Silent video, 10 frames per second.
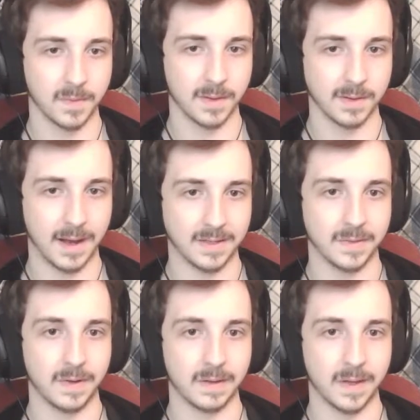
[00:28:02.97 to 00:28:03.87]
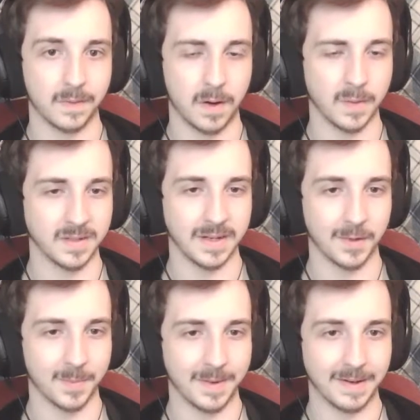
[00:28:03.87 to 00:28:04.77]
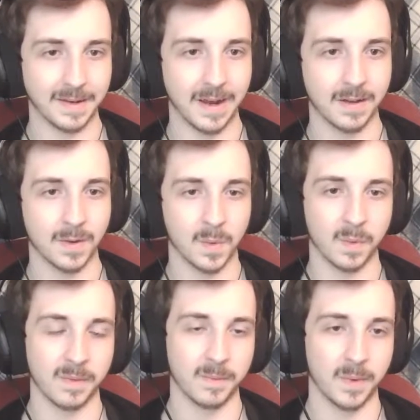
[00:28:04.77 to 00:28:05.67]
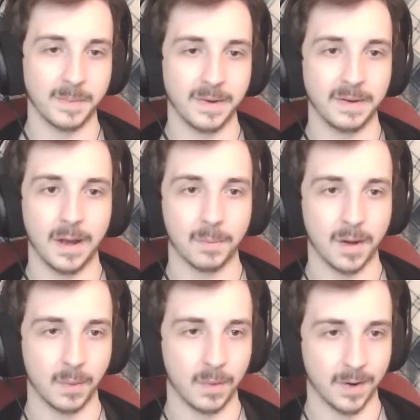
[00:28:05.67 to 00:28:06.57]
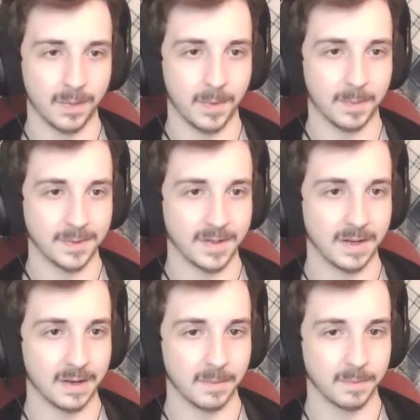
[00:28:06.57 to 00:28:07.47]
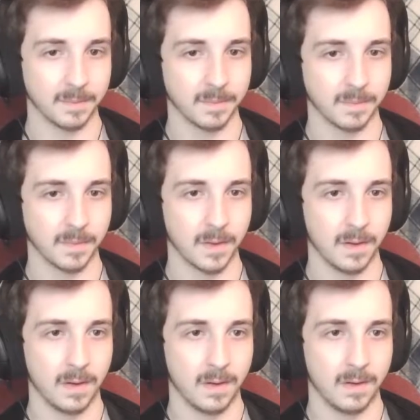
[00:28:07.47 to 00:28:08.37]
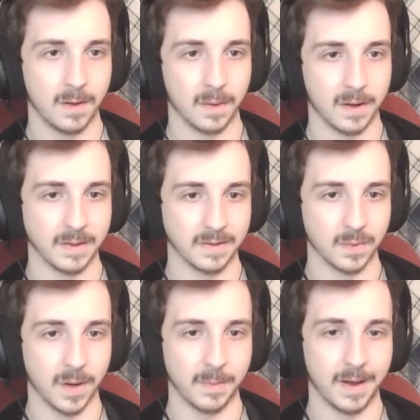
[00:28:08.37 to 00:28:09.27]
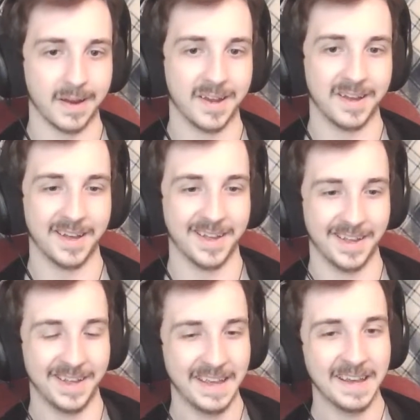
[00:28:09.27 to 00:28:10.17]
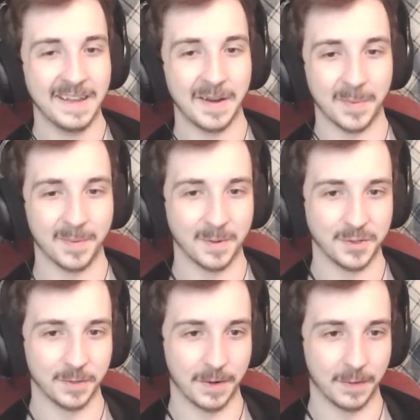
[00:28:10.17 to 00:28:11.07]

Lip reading: as of yet, they've always either been negated or we've been down by 1, if I'm not mistaken. Okay, this is quite bad. They're approaching rather